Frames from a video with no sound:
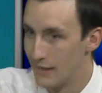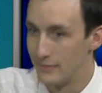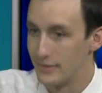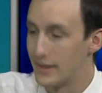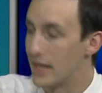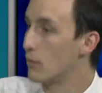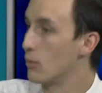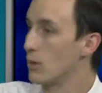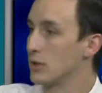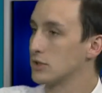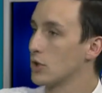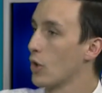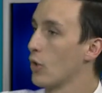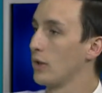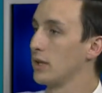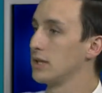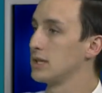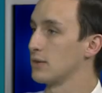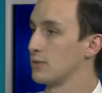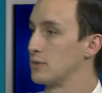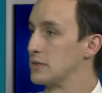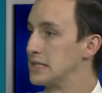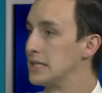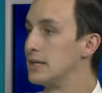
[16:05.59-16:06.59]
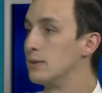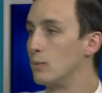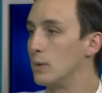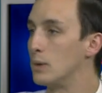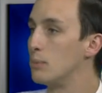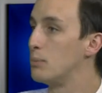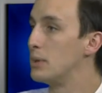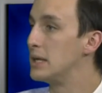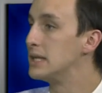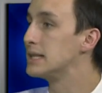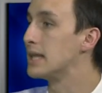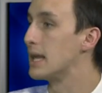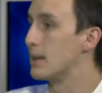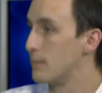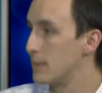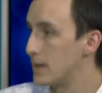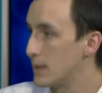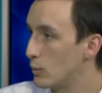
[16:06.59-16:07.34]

they were a totally different team. We beat them yeah.